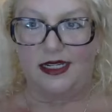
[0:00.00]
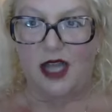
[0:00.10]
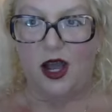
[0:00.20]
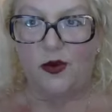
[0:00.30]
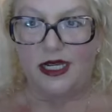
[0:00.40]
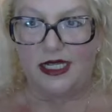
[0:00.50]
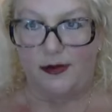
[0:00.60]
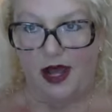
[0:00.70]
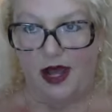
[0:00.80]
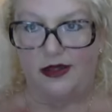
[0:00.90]
It's always a
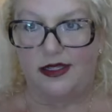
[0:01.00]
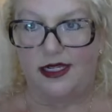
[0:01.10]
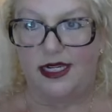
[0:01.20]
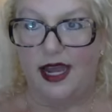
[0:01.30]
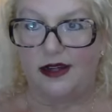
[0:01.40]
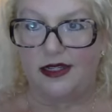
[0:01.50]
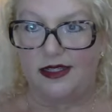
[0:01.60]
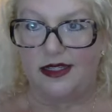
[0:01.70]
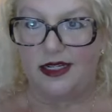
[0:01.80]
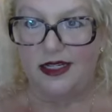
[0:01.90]
balancing act,
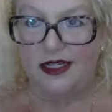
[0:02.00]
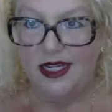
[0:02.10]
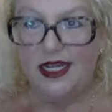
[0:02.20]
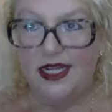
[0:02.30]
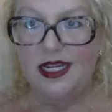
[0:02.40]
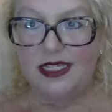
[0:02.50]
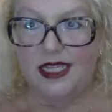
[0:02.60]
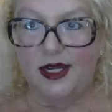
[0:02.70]
isn't it? Yeah.